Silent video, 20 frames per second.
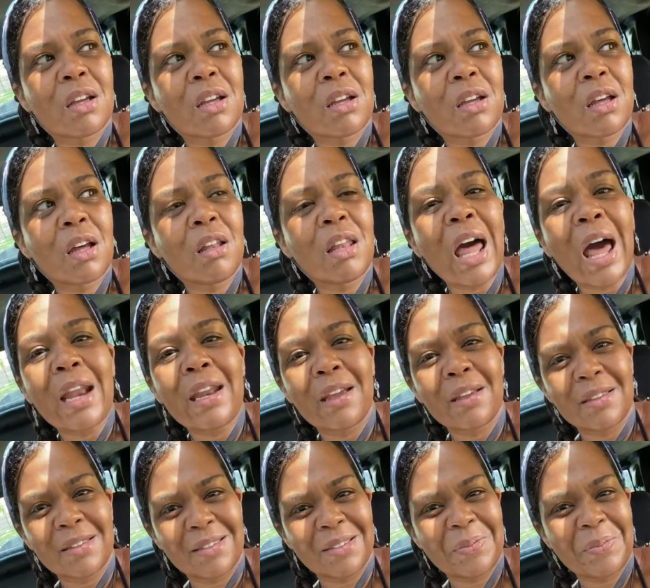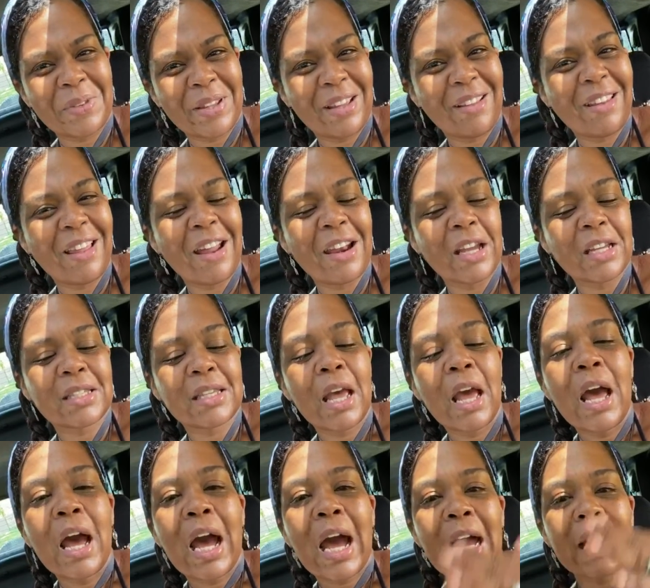Colonics. Colonics.
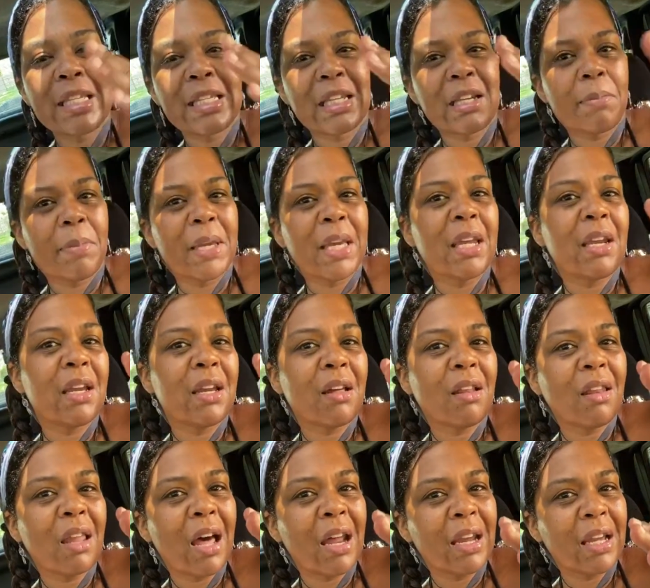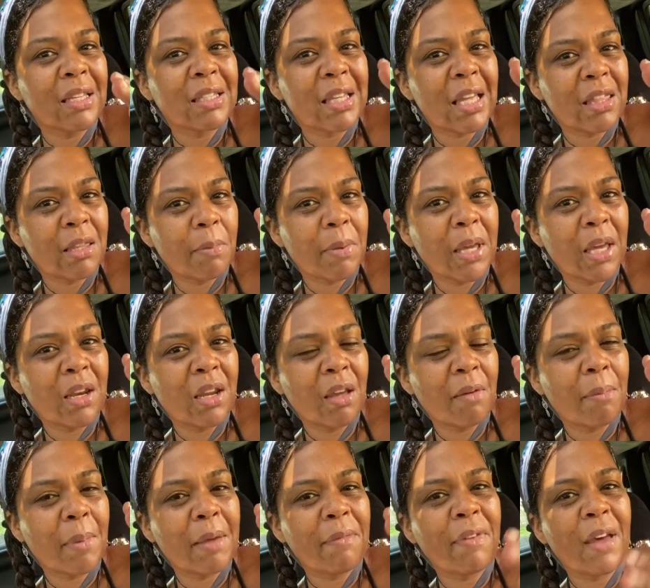I did a beginning colonics at the beginning
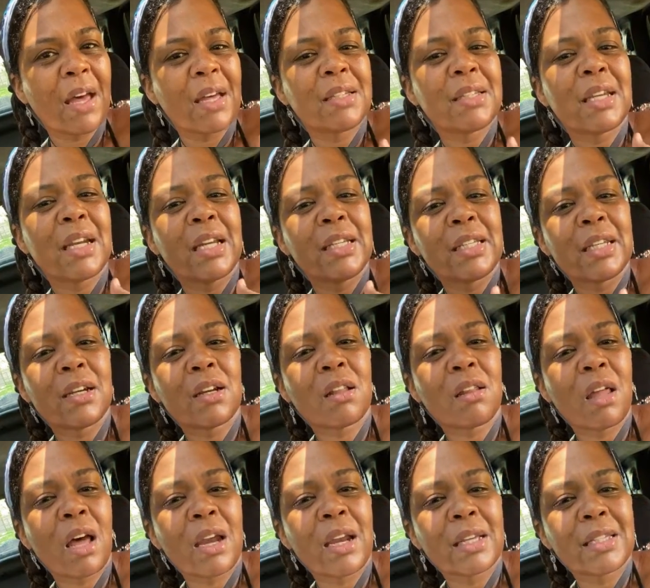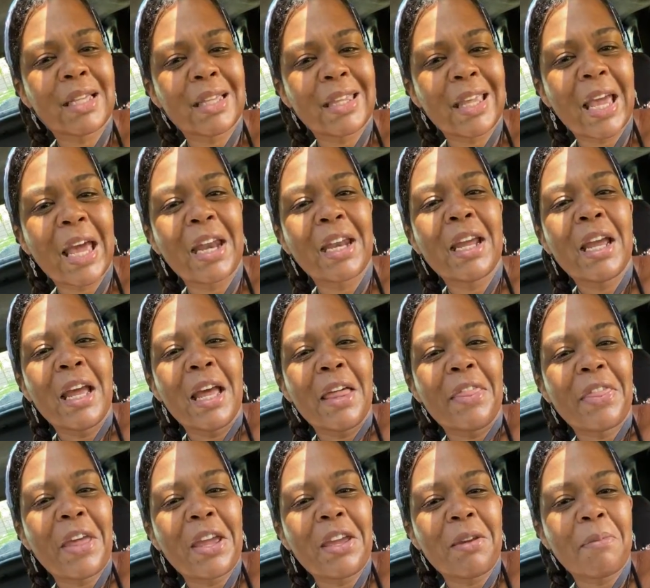of my fast, and I did a colonics at the end.
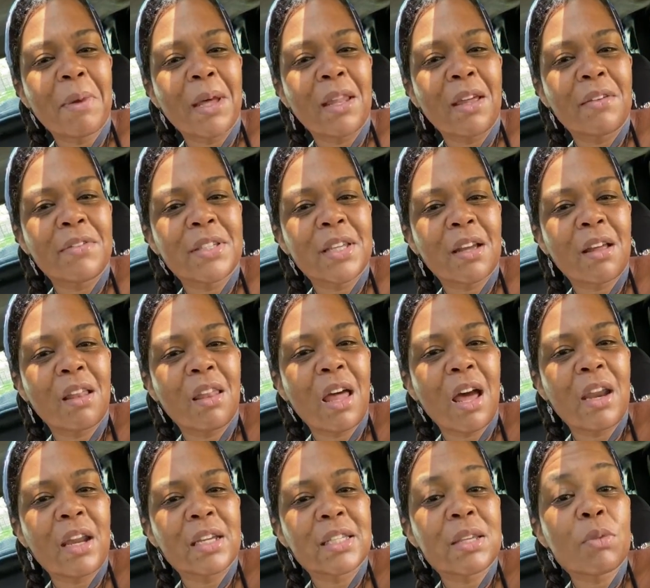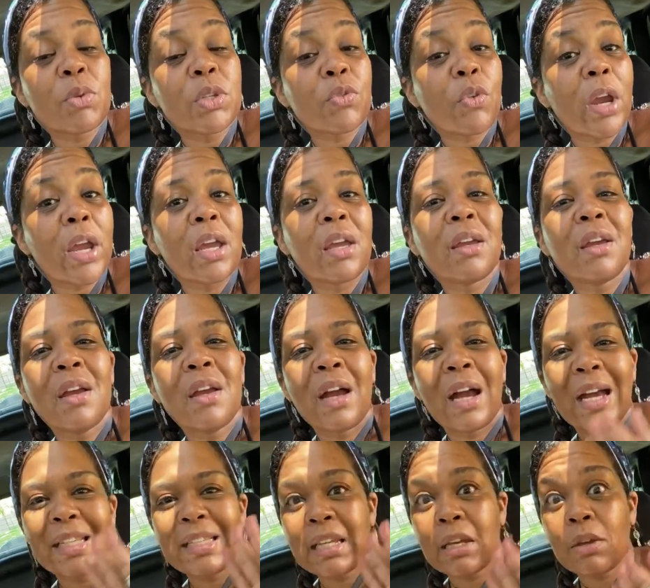Thank you, my loves. Colonics. It was great.
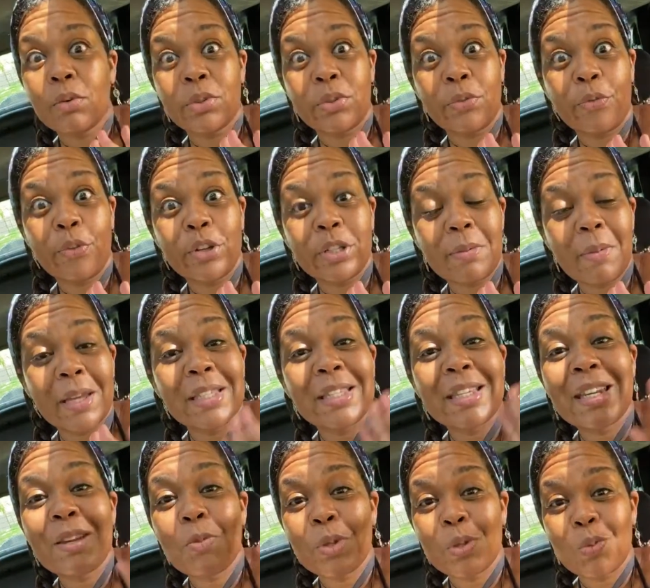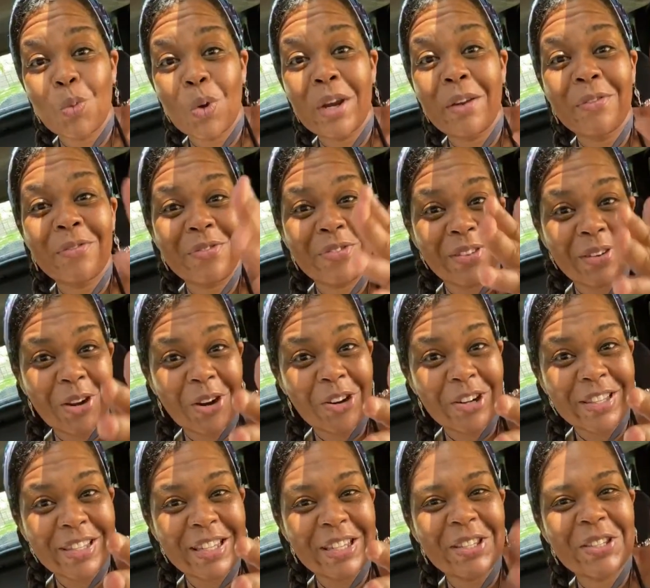It was the first time I did it. It was one of
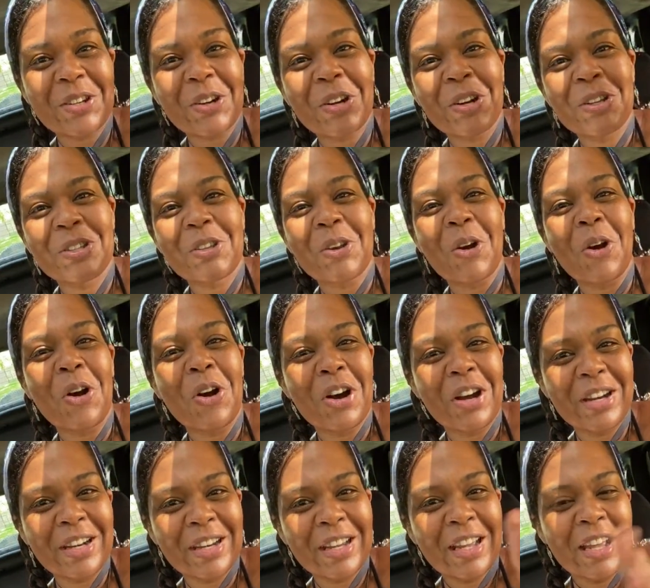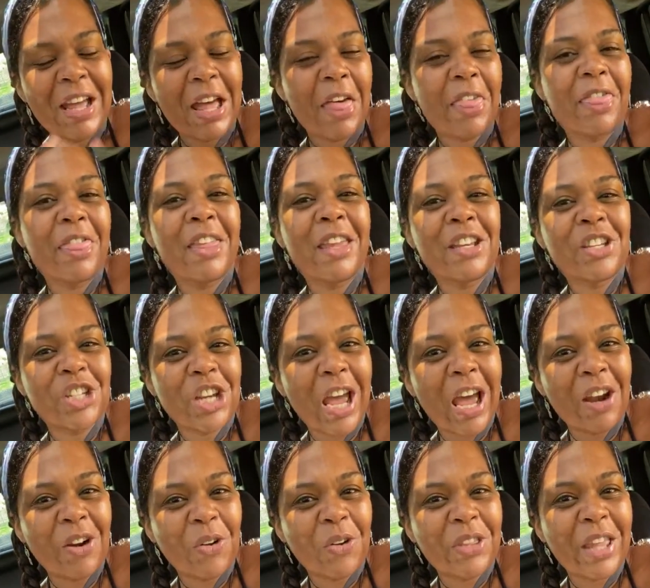RC stars on the
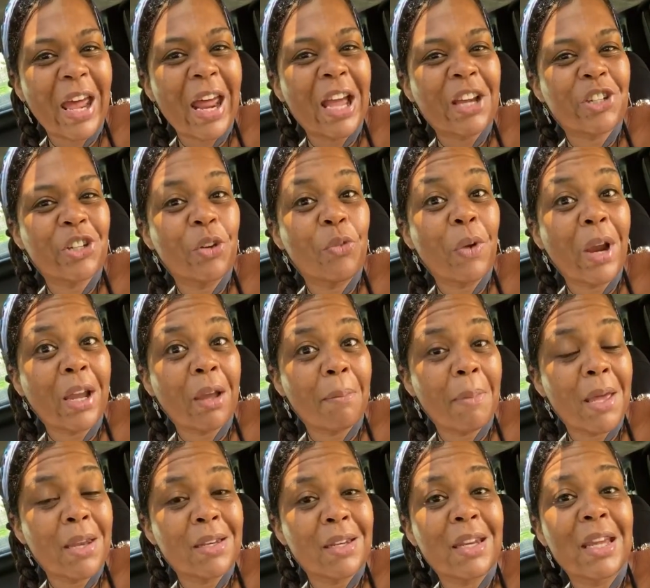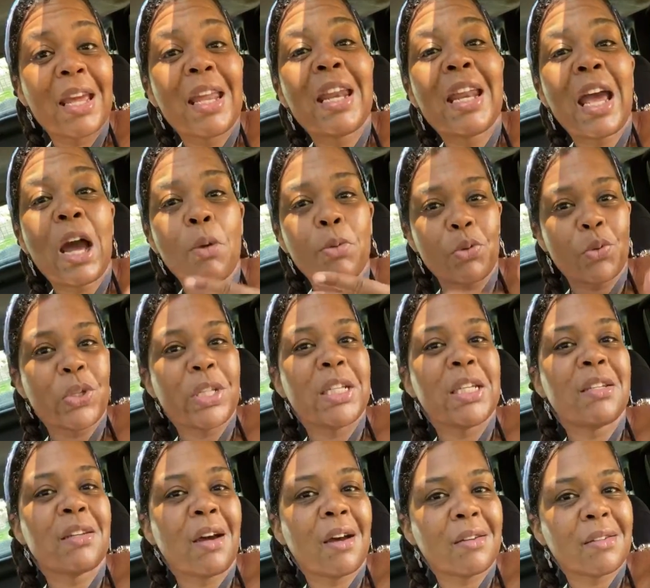channel that actually recommended it, and it helps with
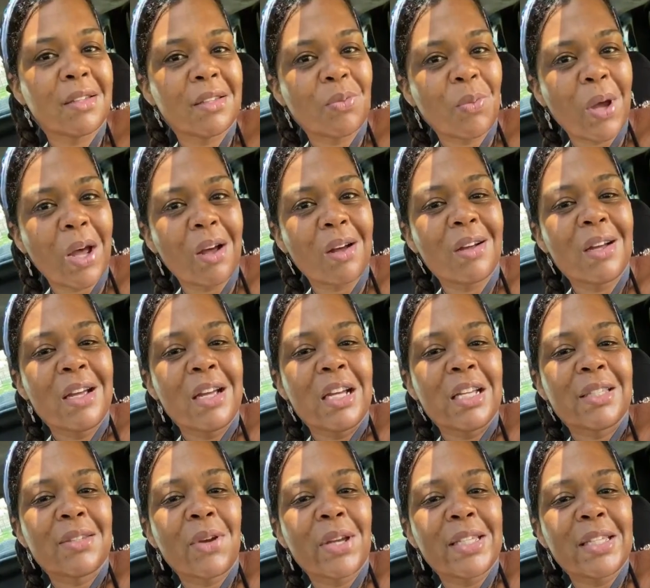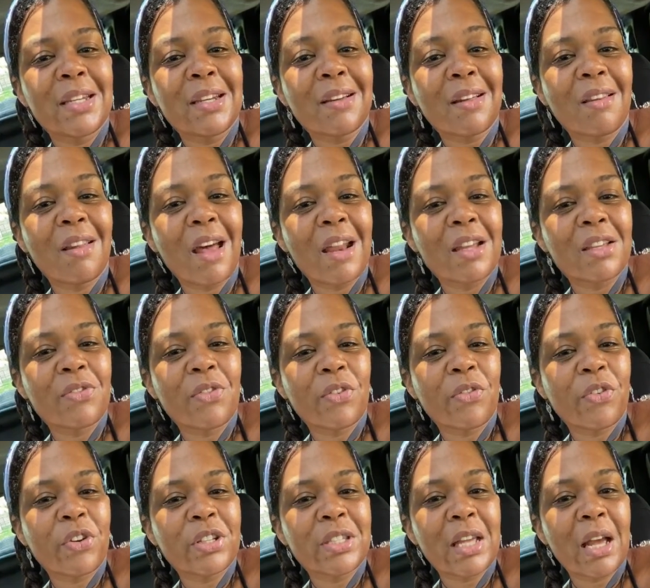detox as well. So I did a colonics for the
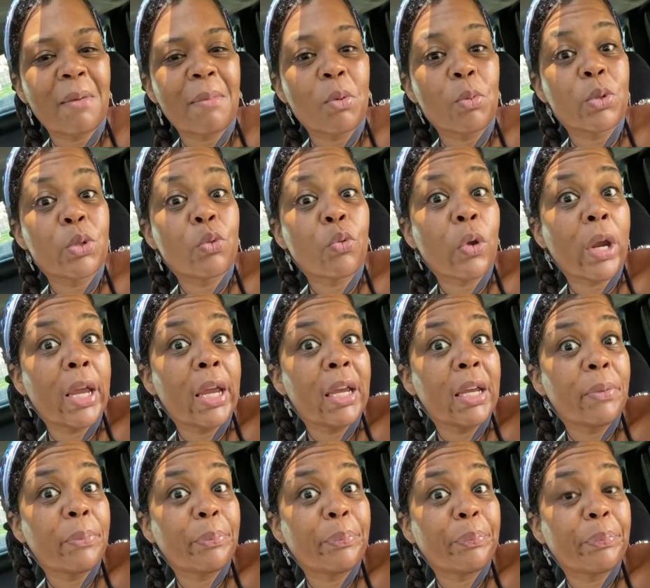first time. It was great.